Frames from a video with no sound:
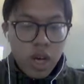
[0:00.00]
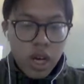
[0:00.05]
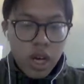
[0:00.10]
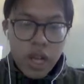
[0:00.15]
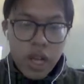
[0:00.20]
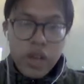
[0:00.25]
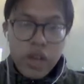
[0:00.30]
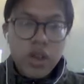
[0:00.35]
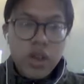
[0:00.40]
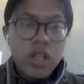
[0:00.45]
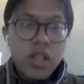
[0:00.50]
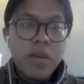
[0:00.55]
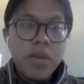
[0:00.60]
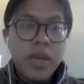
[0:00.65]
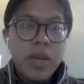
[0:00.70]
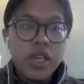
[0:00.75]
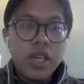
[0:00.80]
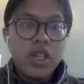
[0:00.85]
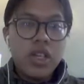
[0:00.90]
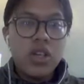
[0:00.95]
I only
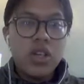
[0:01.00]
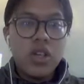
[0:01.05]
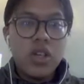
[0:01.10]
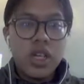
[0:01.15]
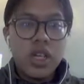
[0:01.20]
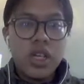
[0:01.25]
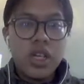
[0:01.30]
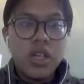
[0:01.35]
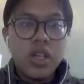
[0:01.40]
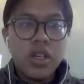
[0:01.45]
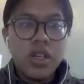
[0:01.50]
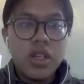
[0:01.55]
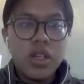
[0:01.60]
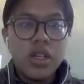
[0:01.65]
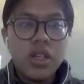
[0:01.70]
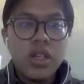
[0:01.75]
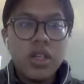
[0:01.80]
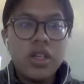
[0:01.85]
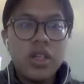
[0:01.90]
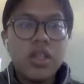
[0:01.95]
make the login.
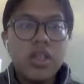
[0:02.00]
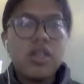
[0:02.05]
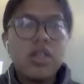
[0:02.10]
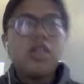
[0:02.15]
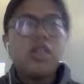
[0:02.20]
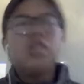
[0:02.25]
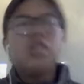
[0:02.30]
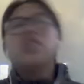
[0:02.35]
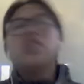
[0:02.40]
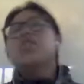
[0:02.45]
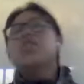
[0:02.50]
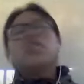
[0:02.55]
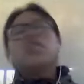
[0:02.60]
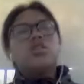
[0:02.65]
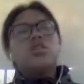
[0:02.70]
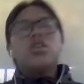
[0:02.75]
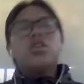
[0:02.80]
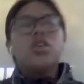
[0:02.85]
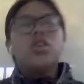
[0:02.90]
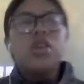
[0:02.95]

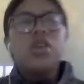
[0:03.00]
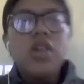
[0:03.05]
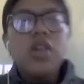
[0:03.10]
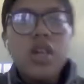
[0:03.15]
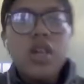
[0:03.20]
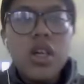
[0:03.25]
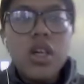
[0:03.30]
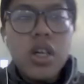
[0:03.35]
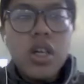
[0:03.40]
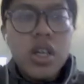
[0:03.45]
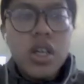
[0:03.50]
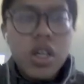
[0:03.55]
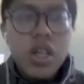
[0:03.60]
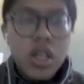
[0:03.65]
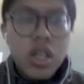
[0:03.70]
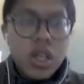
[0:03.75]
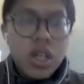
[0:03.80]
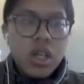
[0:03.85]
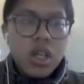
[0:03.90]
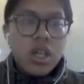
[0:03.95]
So
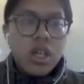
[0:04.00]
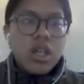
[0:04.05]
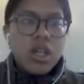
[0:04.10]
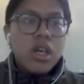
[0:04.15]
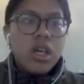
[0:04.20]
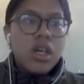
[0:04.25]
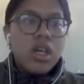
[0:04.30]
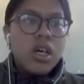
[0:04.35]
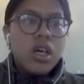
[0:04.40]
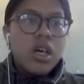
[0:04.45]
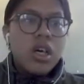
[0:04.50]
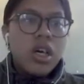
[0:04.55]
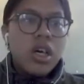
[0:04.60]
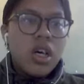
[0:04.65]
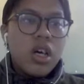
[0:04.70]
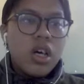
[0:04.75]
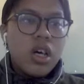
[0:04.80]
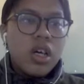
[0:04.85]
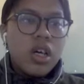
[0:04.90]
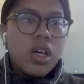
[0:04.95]

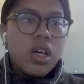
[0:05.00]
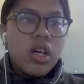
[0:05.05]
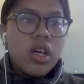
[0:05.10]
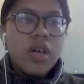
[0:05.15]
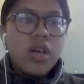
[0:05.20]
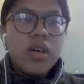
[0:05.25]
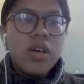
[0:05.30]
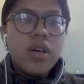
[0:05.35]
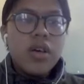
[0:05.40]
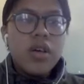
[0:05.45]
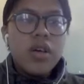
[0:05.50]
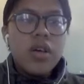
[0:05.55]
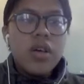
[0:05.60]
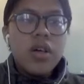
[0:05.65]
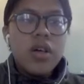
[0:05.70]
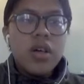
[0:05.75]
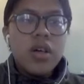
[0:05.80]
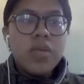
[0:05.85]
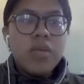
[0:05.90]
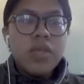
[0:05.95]
uh,
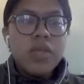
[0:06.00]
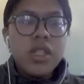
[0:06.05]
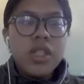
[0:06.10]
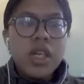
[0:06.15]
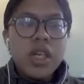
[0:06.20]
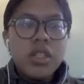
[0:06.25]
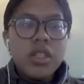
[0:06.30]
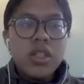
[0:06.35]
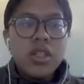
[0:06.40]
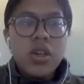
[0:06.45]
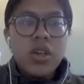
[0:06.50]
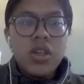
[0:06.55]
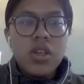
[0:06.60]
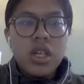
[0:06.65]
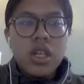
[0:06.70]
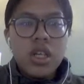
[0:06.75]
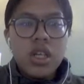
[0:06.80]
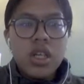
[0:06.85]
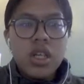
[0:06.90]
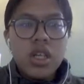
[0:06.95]
besides
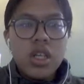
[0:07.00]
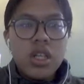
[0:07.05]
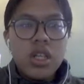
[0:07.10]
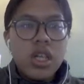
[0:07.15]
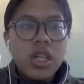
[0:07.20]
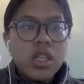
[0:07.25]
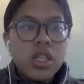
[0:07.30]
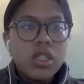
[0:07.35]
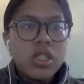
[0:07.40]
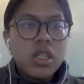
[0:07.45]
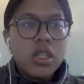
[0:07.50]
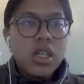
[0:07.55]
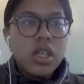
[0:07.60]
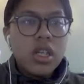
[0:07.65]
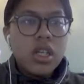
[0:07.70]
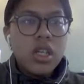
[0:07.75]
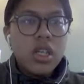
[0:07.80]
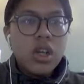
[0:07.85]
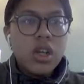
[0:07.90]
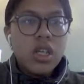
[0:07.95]
login, there is
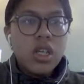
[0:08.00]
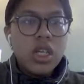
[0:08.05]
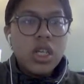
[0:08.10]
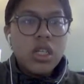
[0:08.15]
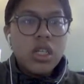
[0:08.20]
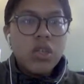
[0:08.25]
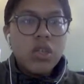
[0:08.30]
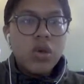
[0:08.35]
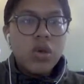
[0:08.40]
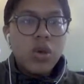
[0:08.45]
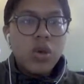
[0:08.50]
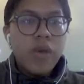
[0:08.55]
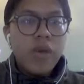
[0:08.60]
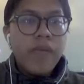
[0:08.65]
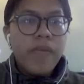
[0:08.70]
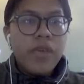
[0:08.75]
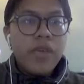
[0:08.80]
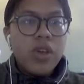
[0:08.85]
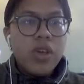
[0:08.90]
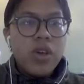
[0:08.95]
a login too,
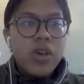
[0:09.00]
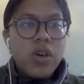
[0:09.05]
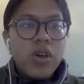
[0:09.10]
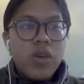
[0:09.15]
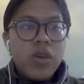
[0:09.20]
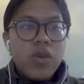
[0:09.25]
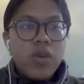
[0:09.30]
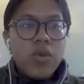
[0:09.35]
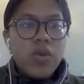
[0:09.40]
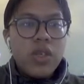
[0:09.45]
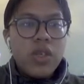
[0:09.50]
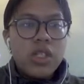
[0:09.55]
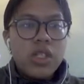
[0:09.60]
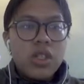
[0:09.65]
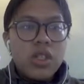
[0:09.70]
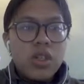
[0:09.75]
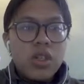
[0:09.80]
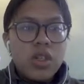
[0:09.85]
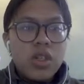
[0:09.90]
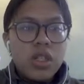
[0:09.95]

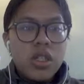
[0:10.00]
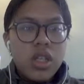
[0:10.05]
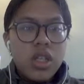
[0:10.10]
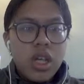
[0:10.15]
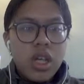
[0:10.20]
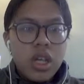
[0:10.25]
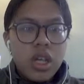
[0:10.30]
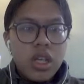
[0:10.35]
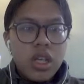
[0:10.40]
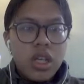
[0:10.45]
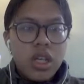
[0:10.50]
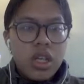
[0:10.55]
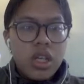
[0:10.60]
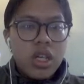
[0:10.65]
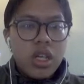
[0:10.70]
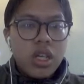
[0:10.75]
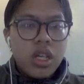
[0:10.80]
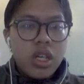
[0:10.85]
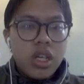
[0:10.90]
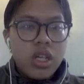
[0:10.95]
which contain
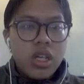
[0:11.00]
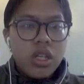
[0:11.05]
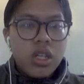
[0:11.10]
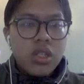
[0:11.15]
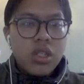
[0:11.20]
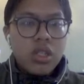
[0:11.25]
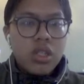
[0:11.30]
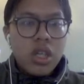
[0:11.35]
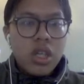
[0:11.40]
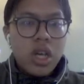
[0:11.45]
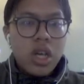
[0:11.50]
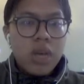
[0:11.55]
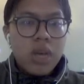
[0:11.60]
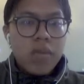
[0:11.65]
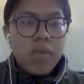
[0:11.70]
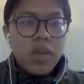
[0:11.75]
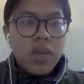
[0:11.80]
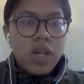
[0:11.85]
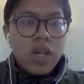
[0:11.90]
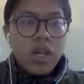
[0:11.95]
the username,